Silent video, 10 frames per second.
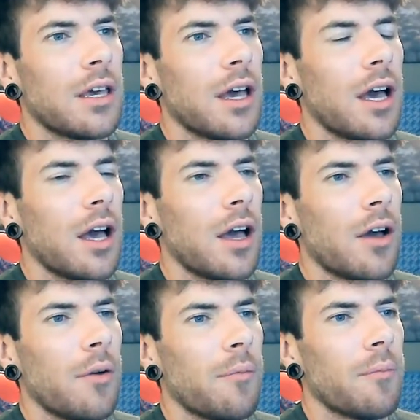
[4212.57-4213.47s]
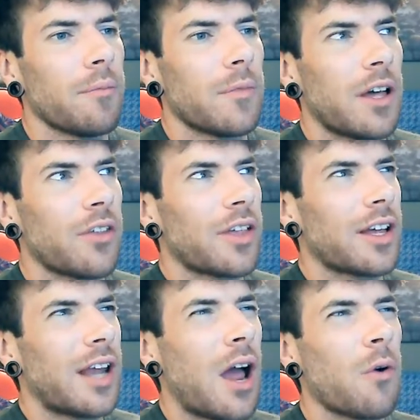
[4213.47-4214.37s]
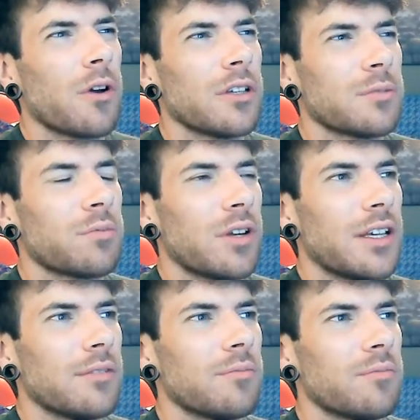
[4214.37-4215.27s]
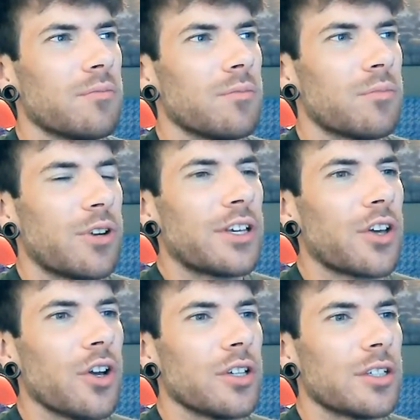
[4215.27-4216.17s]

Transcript: I think an hour is pretty good.